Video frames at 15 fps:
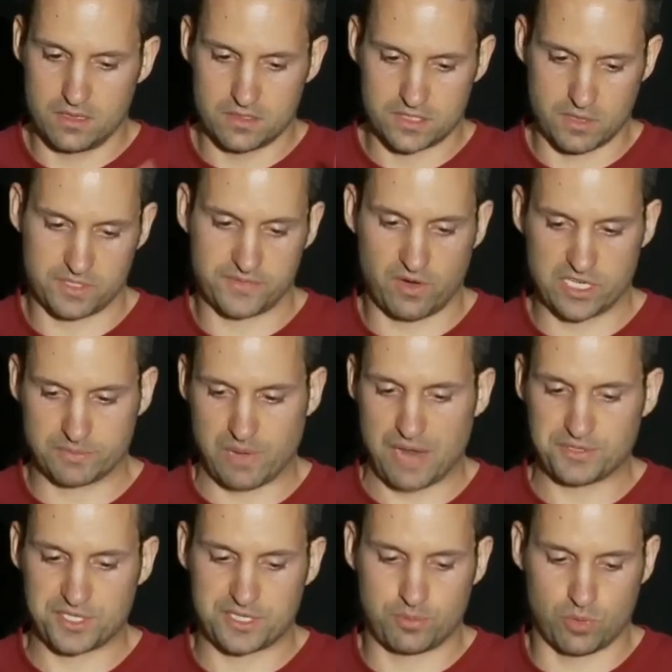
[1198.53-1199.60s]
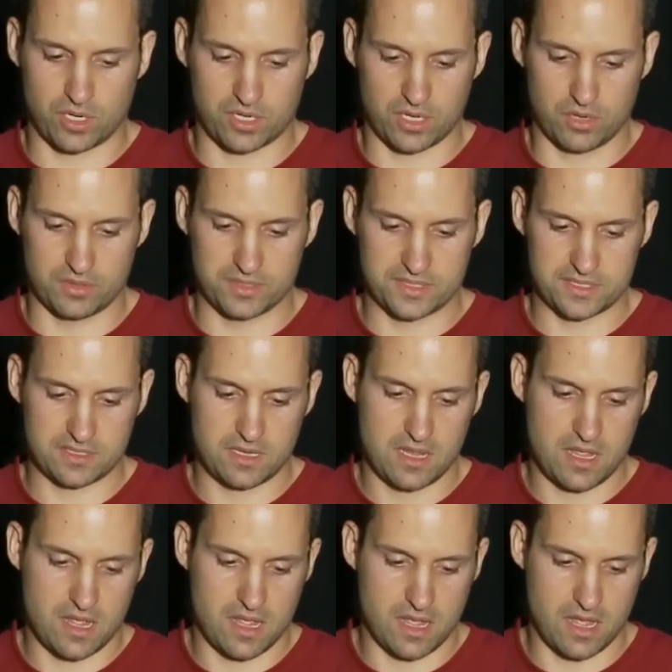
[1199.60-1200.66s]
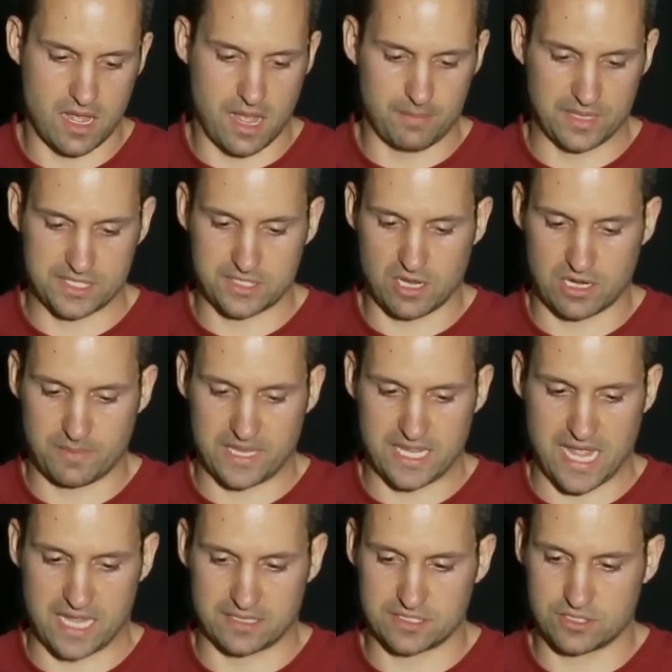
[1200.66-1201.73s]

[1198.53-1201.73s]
So as far as browser support goes, let's talk about that.